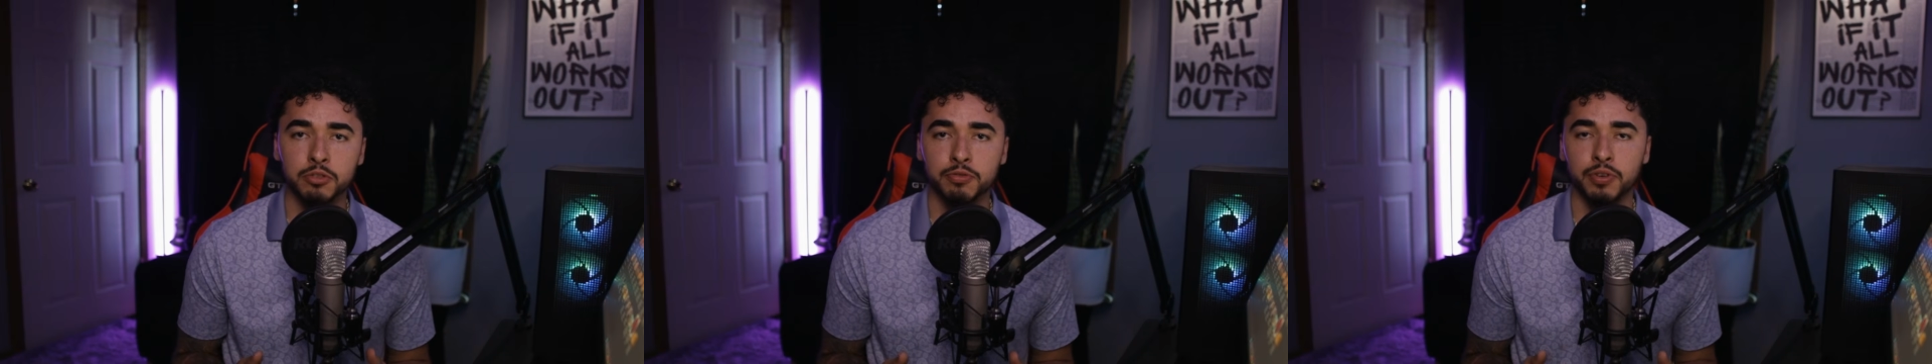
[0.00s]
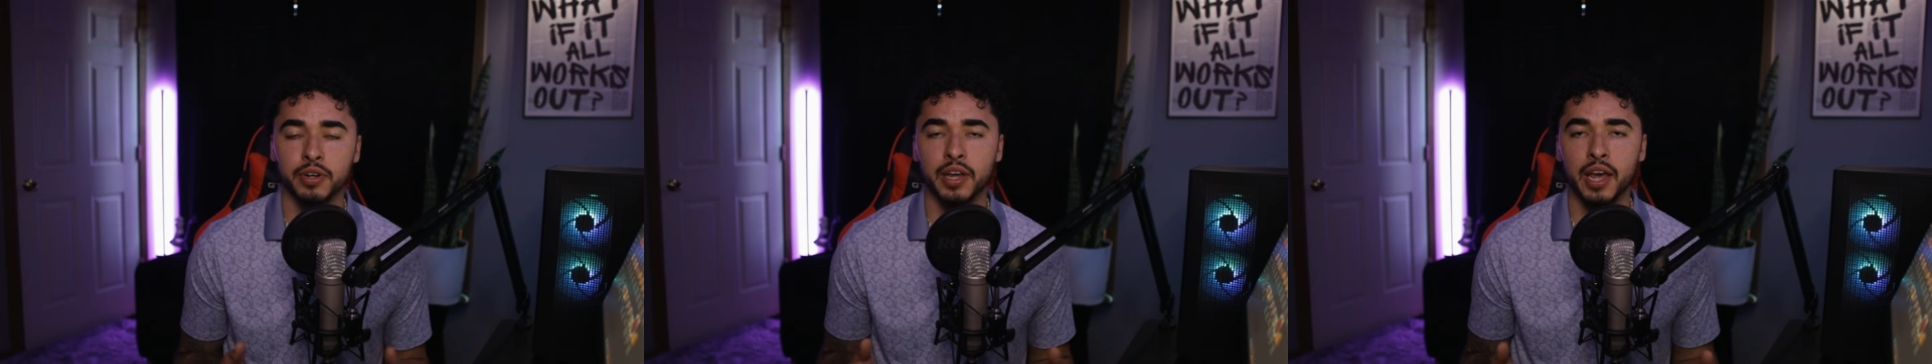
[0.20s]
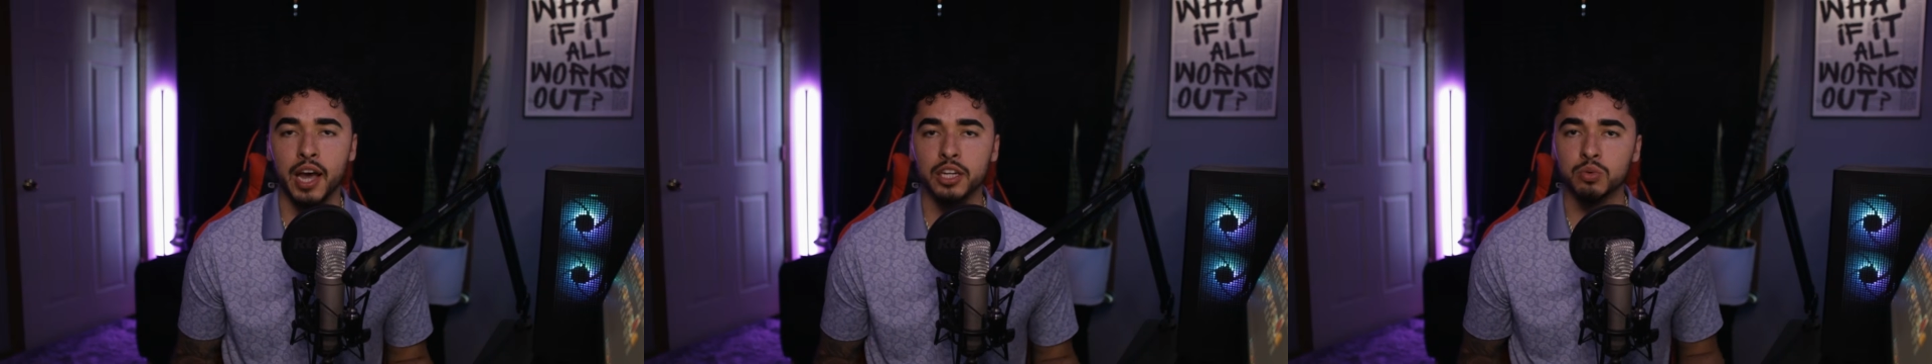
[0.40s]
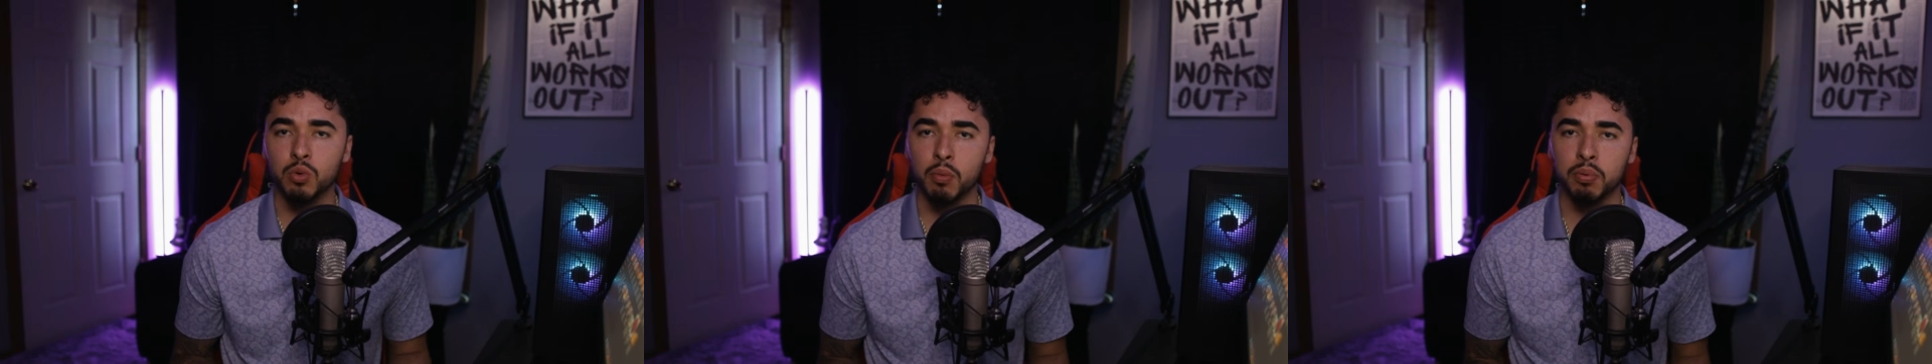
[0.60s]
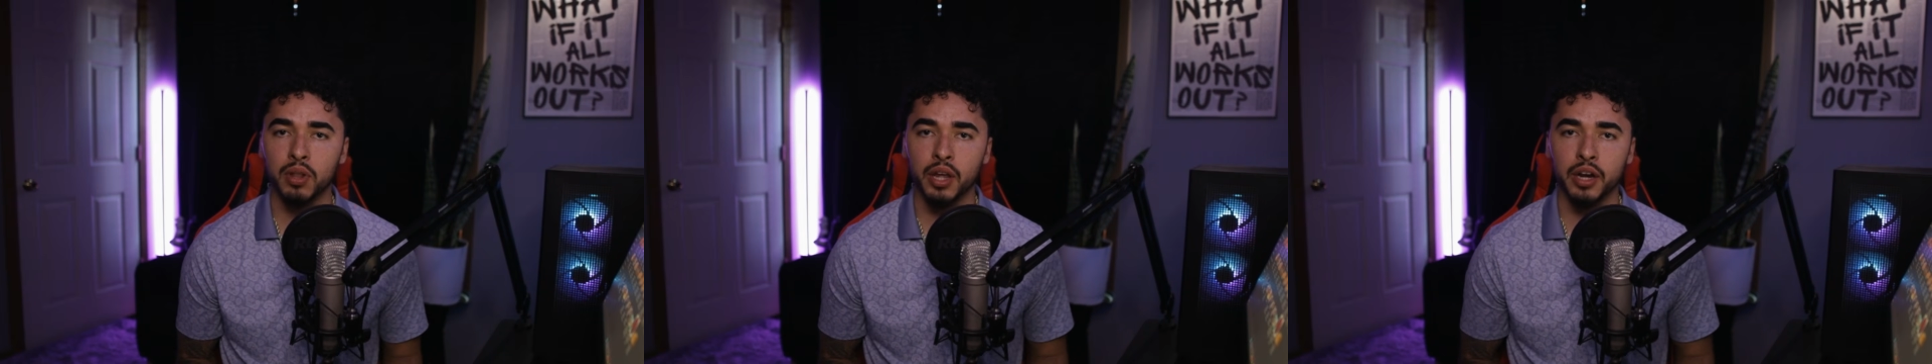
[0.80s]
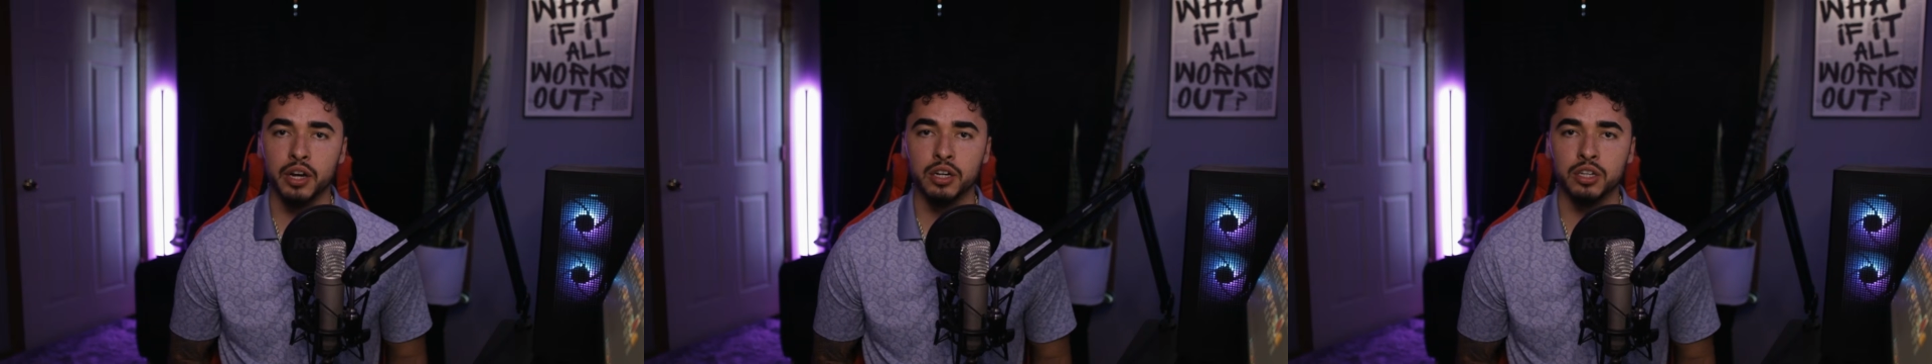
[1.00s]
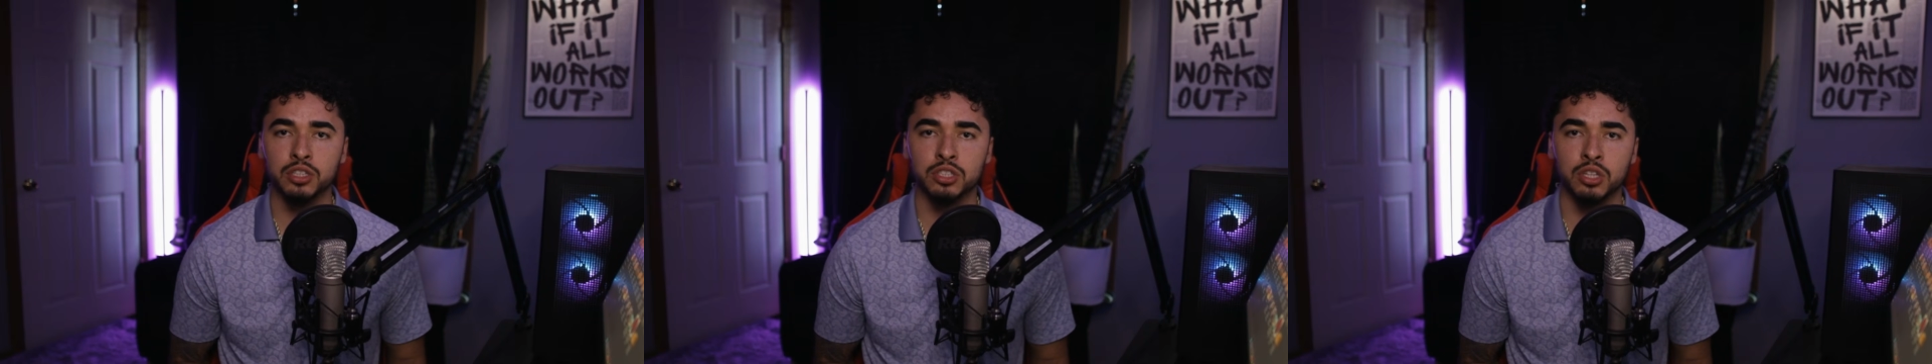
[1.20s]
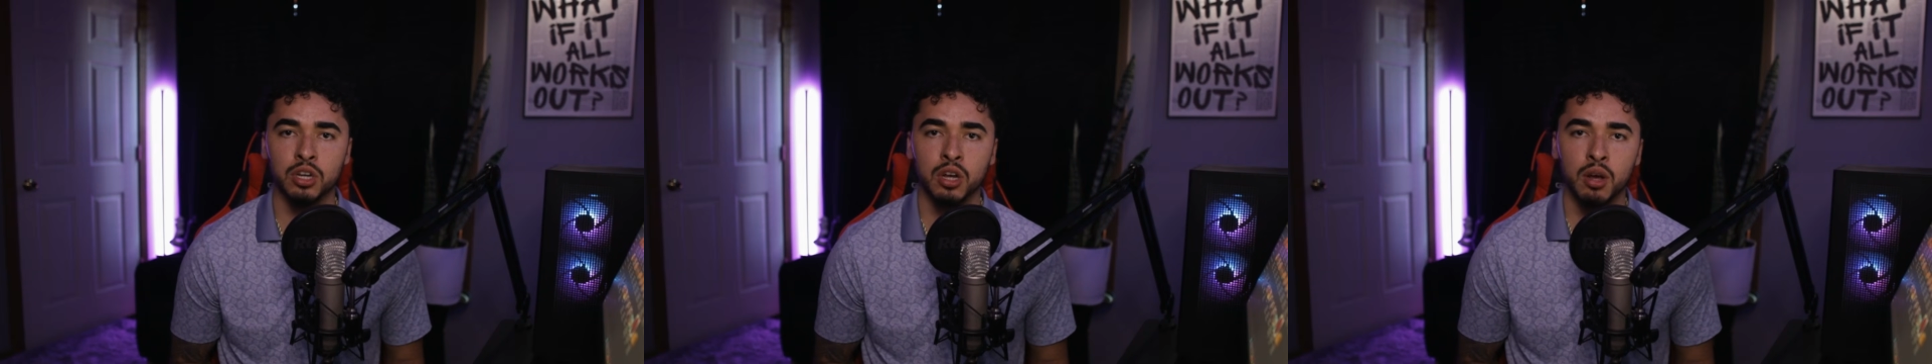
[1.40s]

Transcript: for casual players,